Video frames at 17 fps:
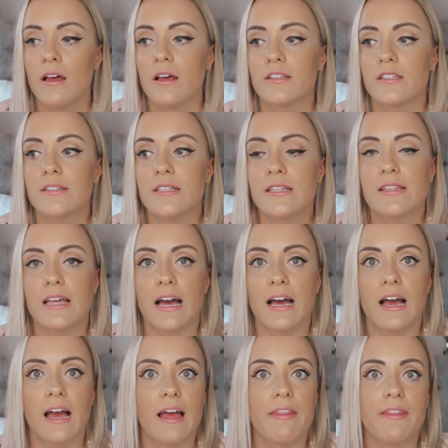So I did
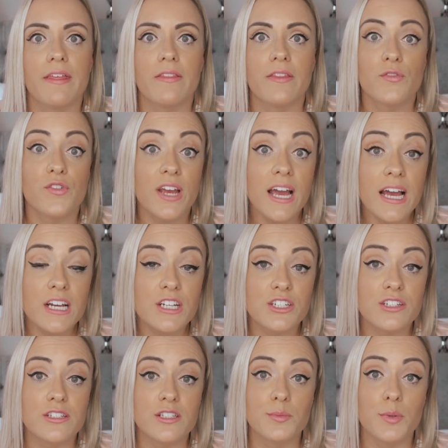that, and then the
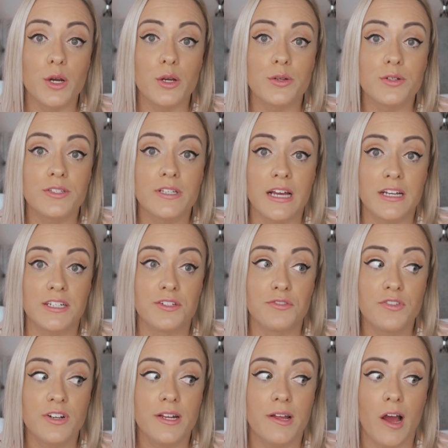reaction to the post actually
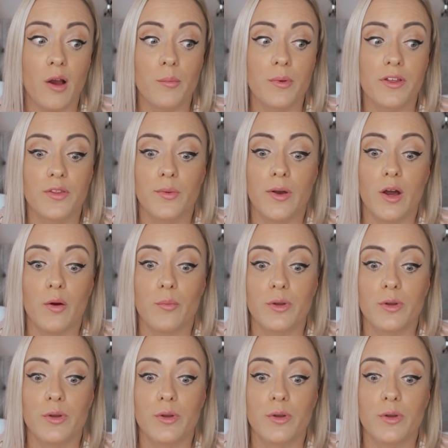really helped me as well,